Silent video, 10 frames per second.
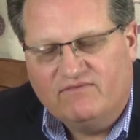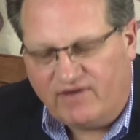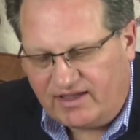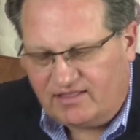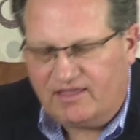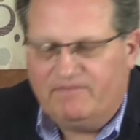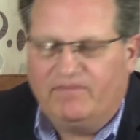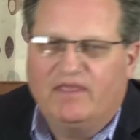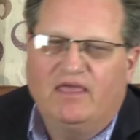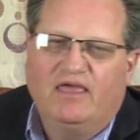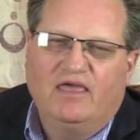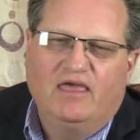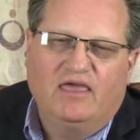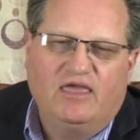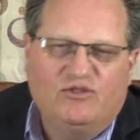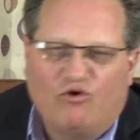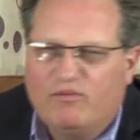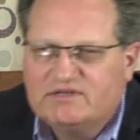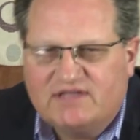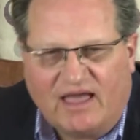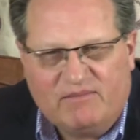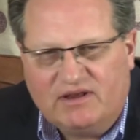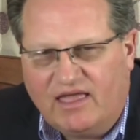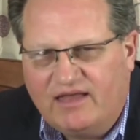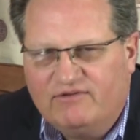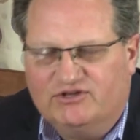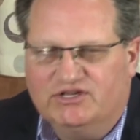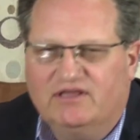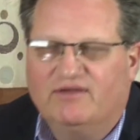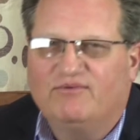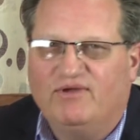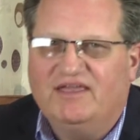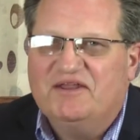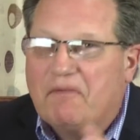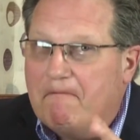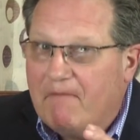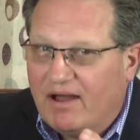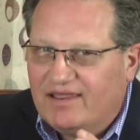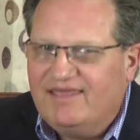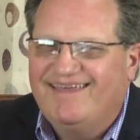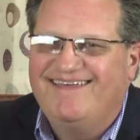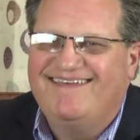Finally, enormous time and energy, read money,